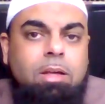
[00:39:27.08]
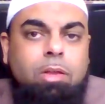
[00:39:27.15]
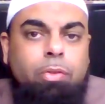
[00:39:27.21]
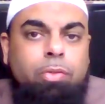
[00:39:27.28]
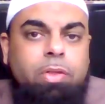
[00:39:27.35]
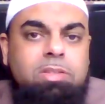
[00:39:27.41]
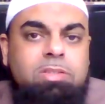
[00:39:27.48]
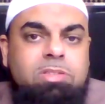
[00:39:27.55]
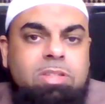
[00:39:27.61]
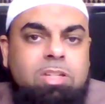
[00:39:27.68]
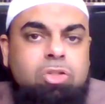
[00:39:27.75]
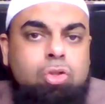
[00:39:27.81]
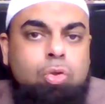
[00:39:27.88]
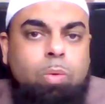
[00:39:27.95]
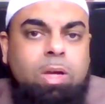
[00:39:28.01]
this
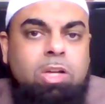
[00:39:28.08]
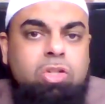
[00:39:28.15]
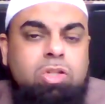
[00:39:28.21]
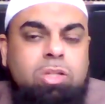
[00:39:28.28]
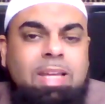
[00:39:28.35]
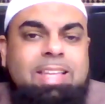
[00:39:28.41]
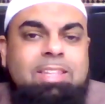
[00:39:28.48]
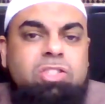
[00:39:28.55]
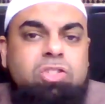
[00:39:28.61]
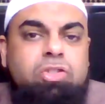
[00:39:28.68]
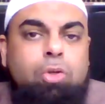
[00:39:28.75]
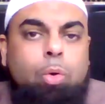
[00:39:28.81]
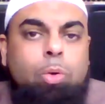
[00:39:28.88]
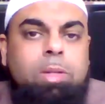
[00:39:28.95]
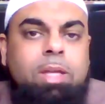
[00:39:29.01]
situation is
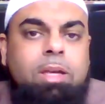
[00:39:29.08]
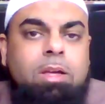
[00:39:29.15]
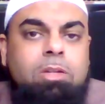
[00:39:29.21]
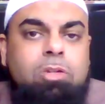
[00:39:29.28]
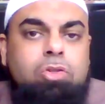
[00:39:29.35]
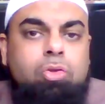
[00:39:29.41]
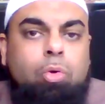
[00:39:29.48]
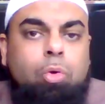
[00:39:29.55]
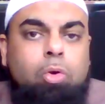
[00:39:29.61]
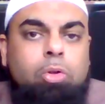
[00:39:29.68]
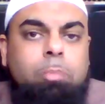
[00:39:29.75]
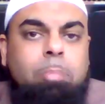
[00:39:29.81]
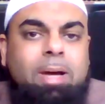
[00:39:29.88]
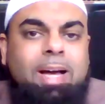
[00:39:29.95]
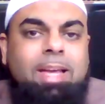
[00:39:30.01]
solely
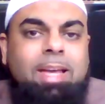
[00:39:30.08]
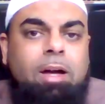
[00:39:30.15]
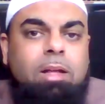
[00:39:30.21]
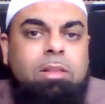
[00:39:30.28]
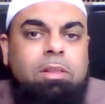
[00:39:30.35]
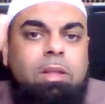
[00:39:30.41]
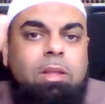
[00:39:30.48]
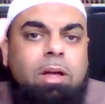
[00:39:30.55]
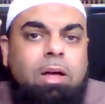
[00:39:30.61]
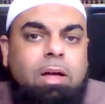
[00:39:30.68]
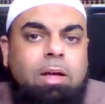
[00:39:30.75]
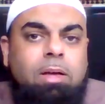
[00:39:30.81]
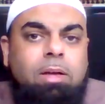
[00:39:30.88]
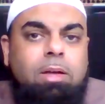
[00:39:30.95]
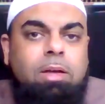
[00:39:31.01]
controlled by
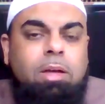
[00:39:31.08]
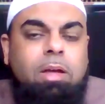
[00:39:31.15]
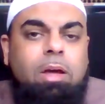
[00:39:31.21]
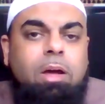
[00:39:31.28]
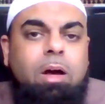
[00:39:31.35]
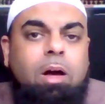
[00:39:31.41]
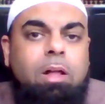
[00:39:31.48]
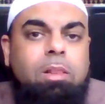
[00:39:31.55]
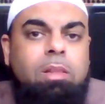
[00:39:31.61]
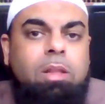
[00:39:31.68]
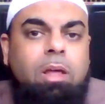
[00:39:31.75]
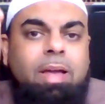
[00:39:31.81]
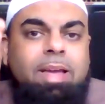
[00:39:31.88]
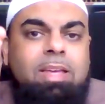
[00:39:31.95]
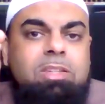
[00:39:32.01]
Allah.
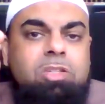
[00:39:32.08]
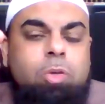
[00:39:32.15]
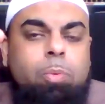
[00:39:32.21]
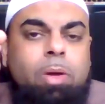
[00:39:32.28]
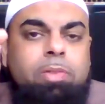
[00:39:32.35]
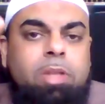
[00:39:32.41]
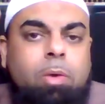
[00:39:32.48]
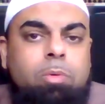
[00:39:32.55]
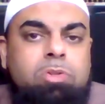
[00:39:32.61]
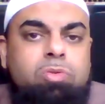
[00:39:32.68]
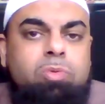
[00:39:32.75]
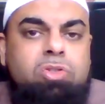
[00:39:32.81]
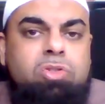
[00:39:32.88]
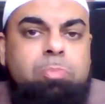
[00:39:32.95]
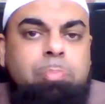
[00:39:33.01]
Allah is the one that was
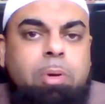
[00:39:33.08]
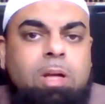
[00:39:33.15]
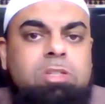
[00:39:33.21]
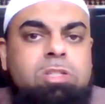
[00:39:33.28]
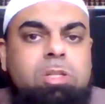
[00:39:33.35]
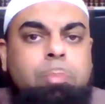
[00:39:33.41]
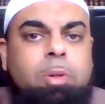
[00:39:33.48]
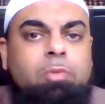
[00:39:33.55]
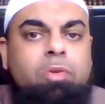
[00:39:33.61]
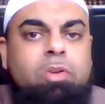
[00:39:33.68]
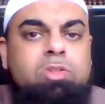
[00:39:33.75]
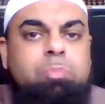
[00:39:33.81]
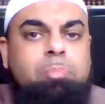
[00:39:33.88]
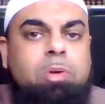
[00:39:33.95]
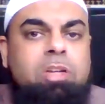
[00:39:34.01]
responsible for
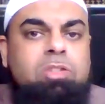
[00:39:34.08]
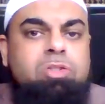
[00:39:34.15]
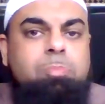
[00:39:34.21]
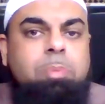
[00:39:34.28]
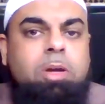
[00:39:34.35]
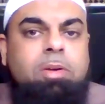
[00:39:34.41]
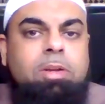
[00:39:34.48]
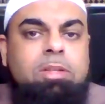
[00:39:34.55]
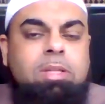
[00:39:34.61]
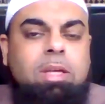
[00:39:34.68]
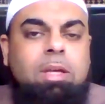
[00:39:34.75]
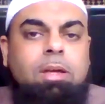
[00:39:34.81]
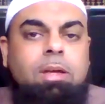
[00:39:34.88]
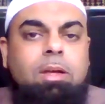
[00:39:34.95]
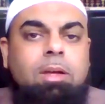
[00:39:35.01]
his
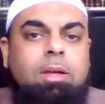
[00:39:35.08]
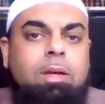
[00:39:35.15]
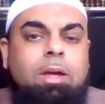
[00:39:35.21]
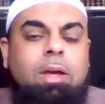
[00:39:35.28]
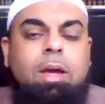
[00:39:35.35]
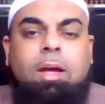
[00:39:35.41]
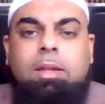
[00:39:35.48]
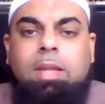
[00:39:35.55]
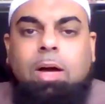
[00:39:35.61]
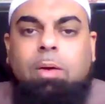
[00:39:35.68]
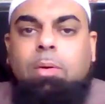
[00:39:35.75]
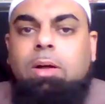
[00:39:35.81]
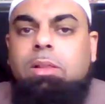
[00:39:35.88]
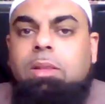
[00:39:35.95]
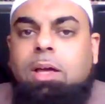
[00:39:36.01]
prosperity, and
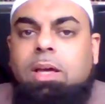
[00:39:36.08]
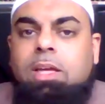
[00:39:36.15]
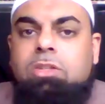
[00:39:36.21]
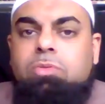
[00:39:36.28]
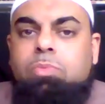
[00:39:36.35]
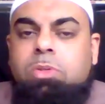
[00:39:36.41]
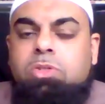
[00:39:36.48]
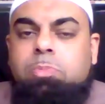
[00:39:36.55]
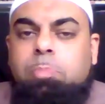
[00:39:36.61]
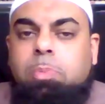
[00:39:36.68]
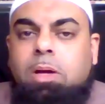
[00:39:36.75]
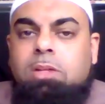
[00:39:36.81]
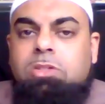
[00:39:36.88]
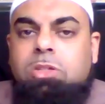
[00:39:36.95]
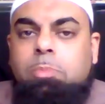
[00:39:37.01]
now Allah is
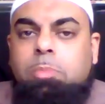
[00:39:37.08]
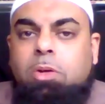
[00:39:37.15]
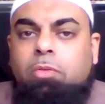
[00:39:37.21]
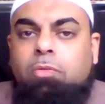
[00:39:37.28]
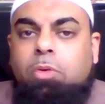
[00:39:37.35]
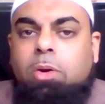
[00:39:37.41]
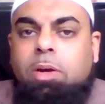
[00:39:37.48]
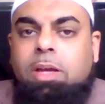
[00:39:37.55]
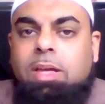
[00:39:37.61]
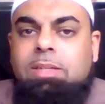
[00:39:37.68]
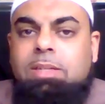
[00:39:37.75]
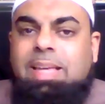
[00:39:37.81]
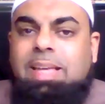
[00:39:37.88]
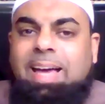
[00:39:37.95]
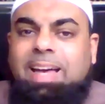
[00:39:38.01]
responsible for
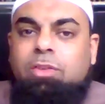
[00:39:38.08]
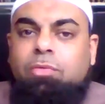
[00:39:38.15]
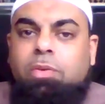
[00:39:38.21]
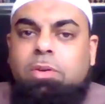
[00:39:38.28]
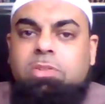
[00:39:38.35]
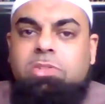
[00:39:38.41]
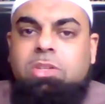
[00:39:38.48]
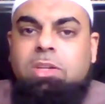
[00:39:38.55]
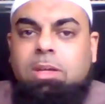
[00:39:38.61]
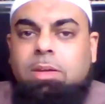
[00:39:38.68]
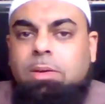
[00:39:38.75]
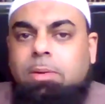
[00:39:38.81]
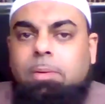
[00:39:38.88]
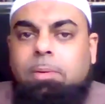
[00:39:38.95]
his adversity.